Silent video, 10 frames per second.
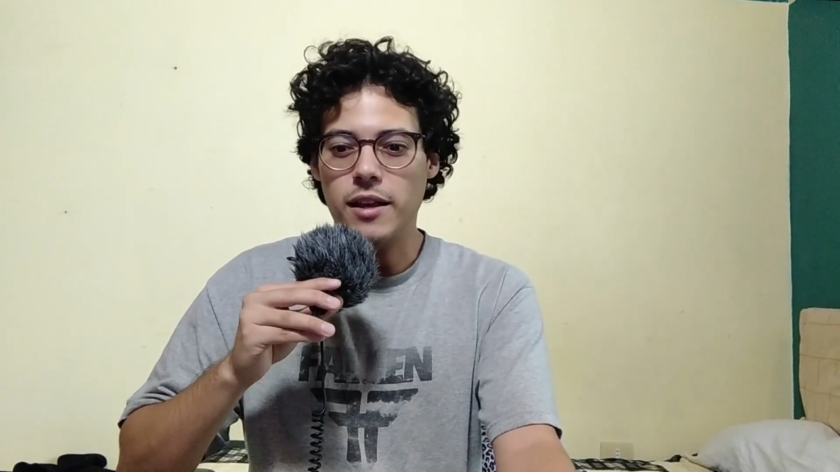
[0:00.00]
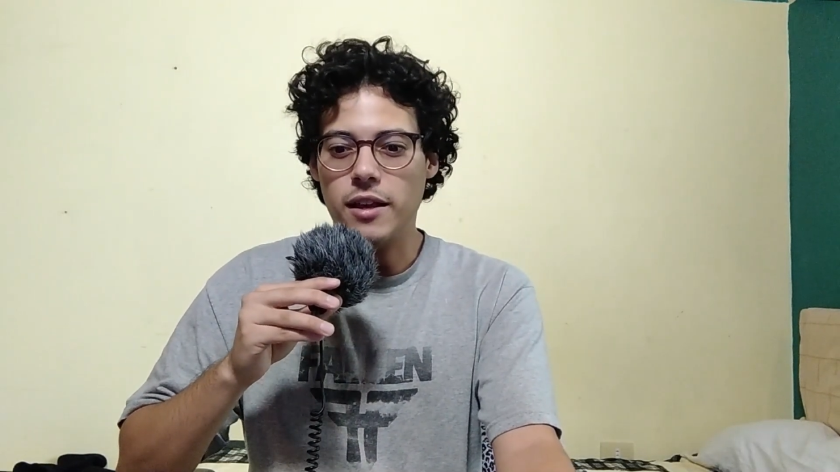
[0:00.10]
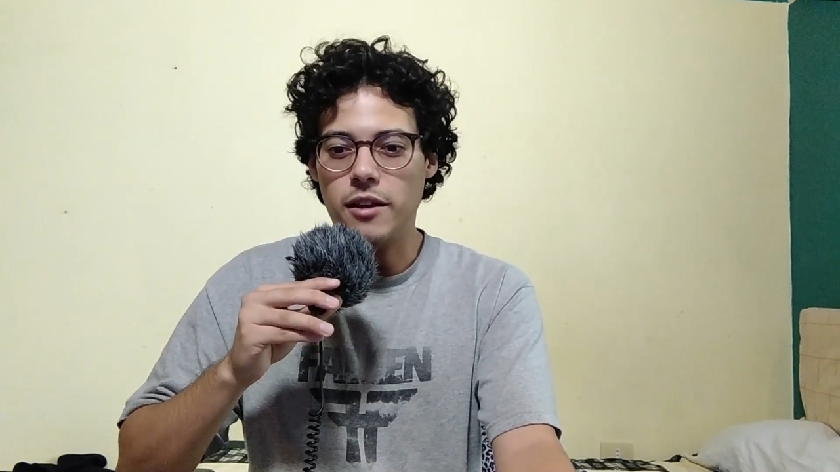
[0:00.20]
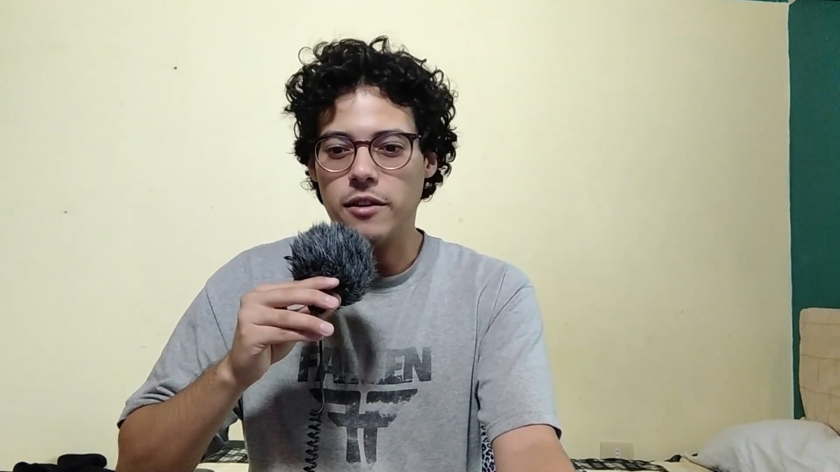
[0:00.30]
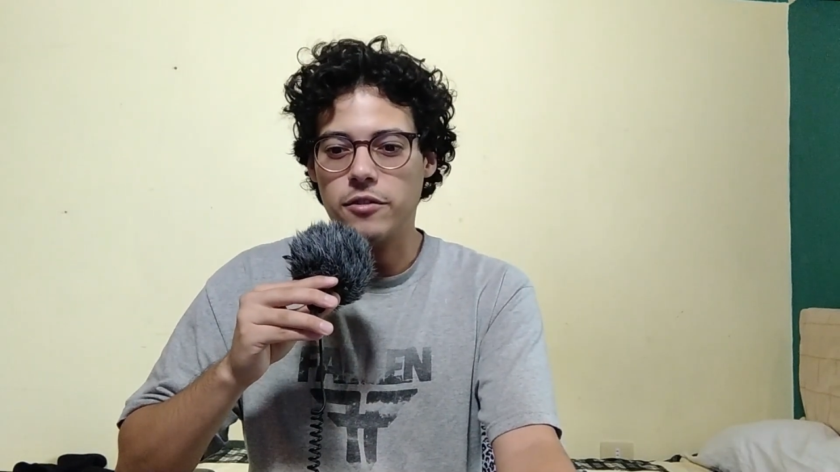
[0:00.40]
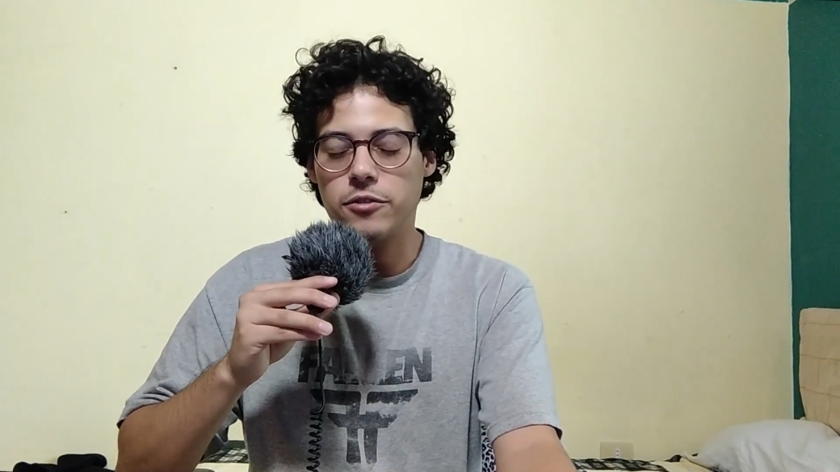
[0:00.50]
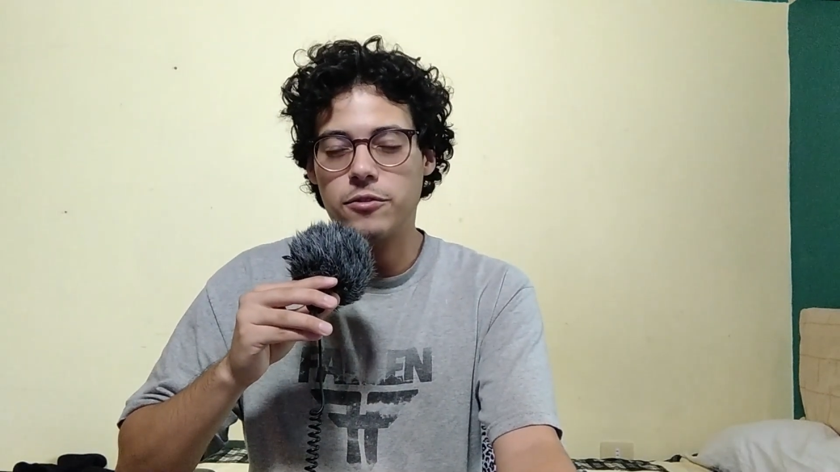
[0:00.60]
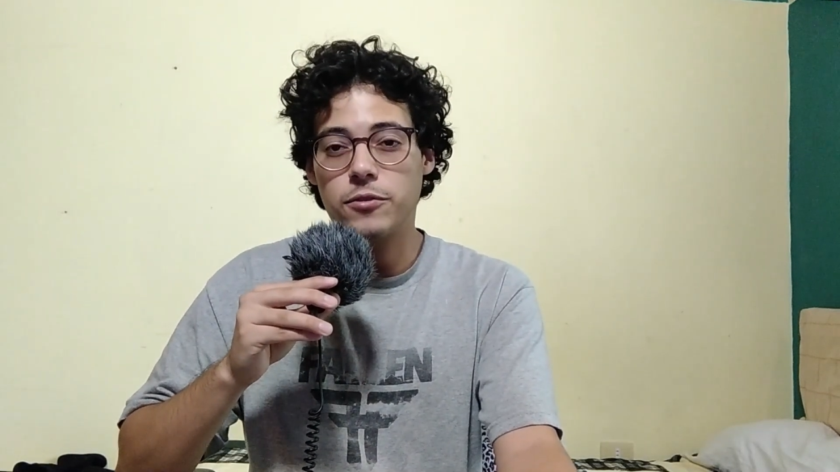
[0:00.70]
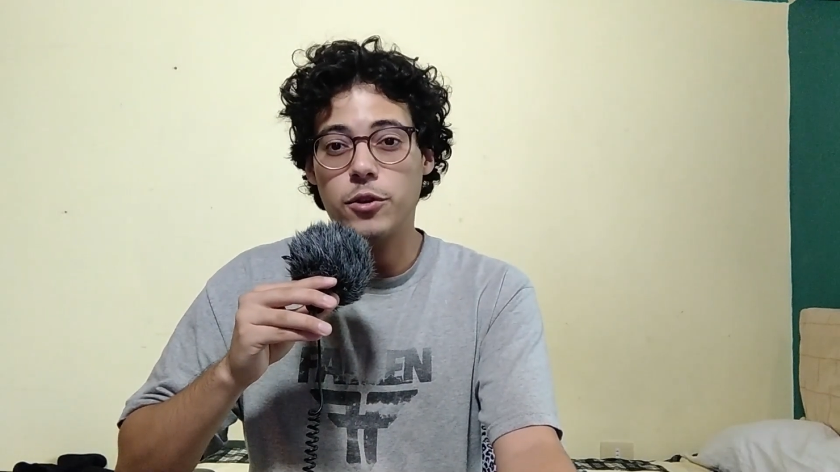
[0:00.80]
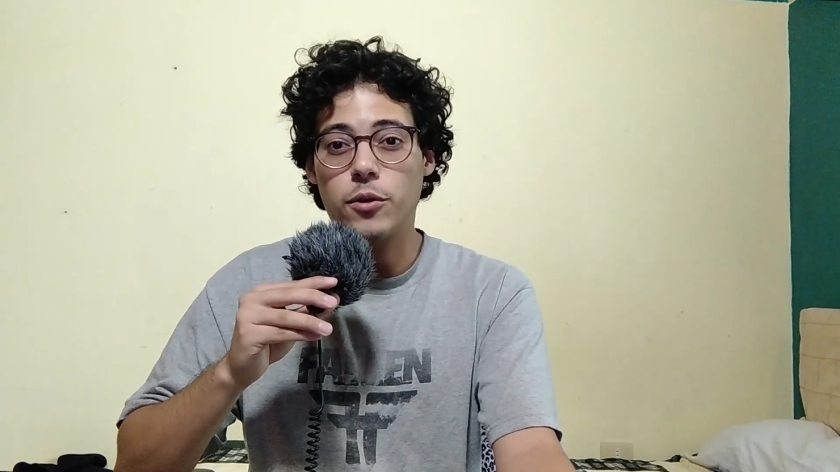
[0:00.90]

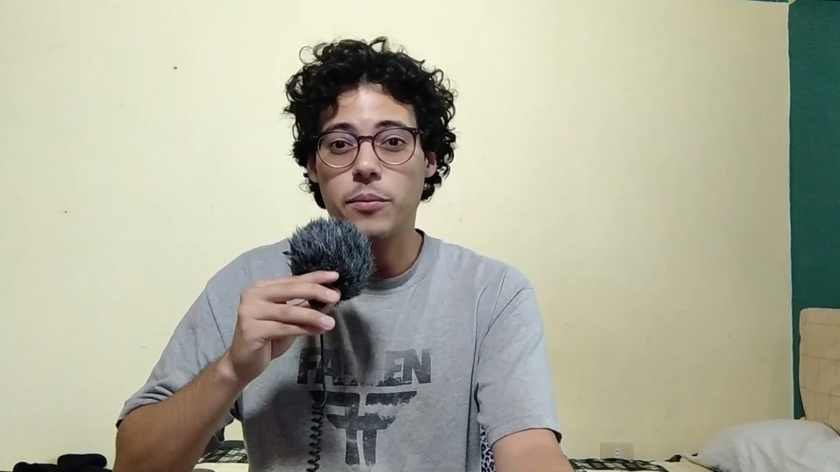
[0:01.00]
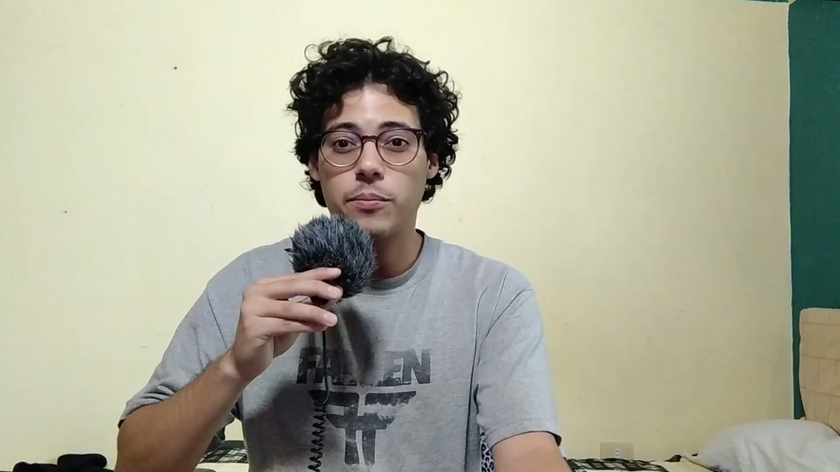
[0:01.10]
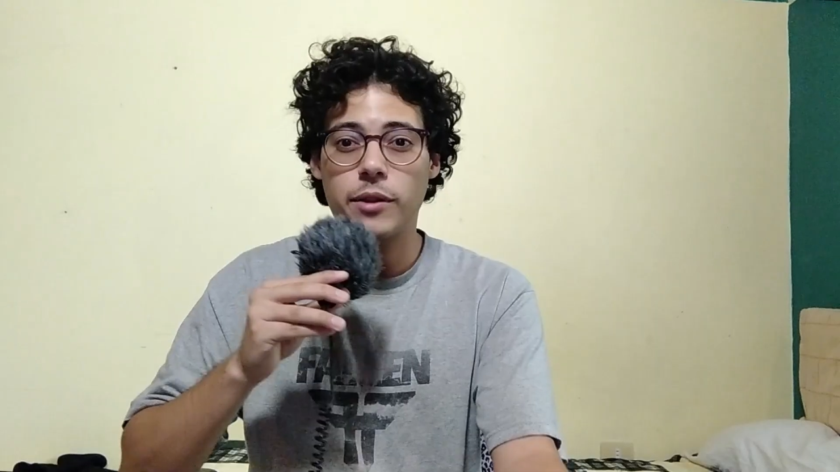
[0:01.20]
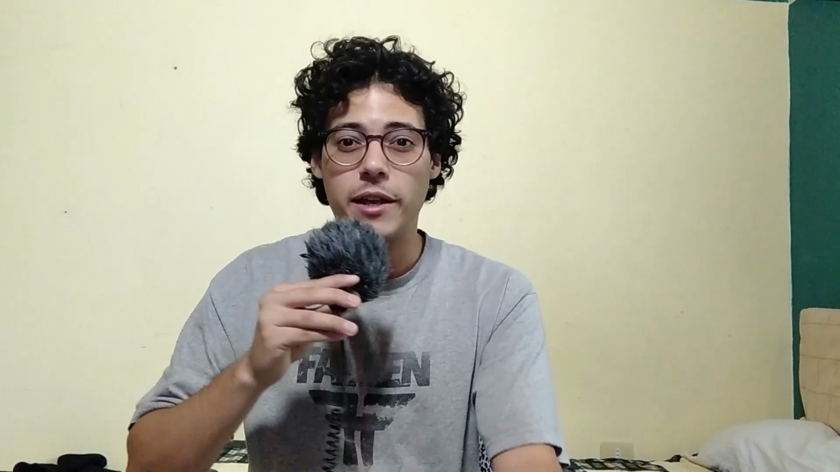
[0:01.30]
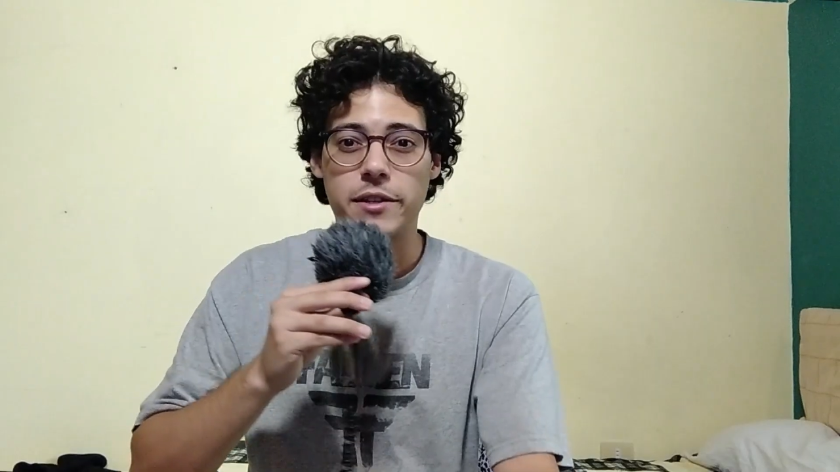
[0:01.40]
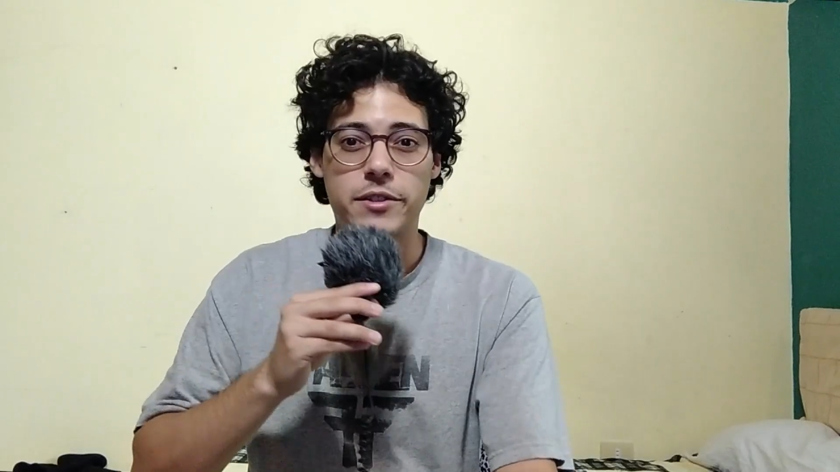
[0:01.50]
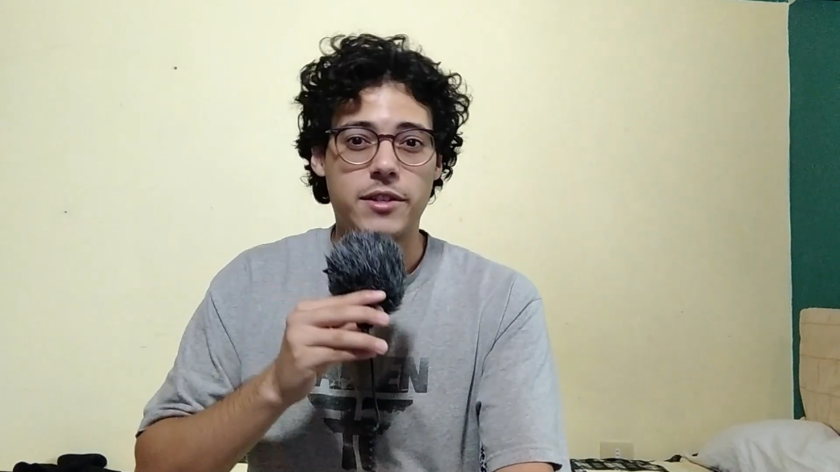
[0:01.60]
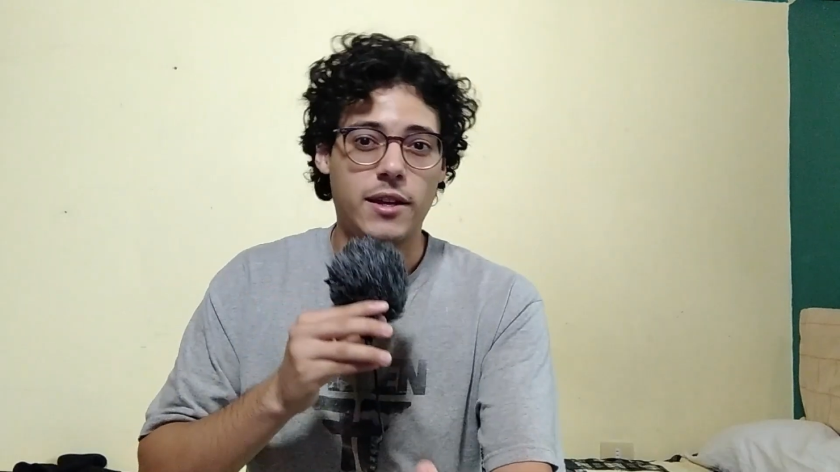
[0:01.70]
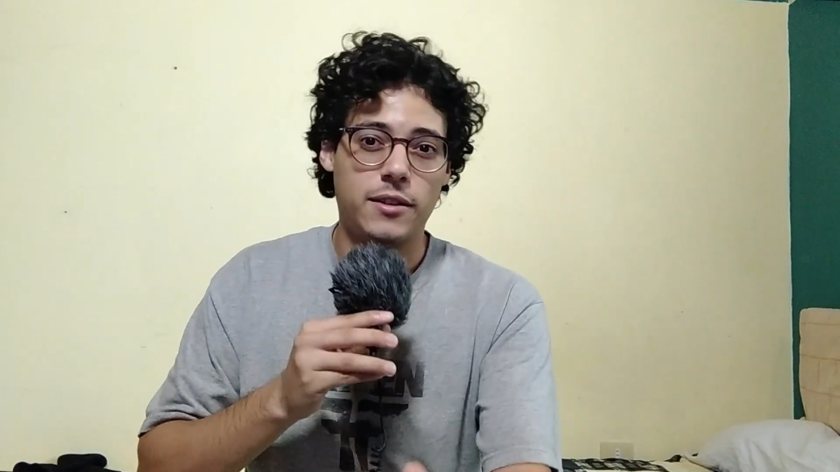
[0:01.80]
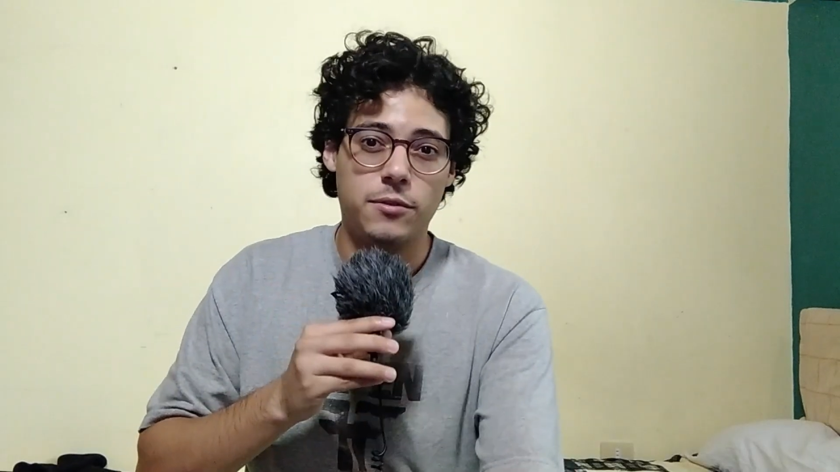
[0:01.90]
if you're playing
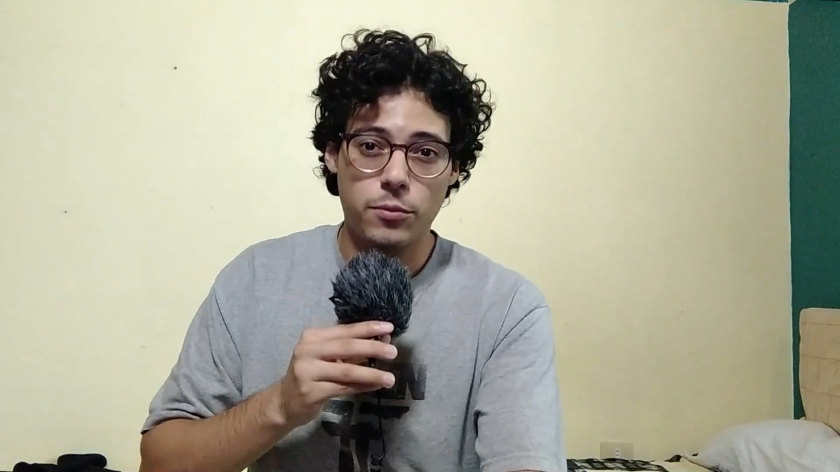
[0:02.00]
chess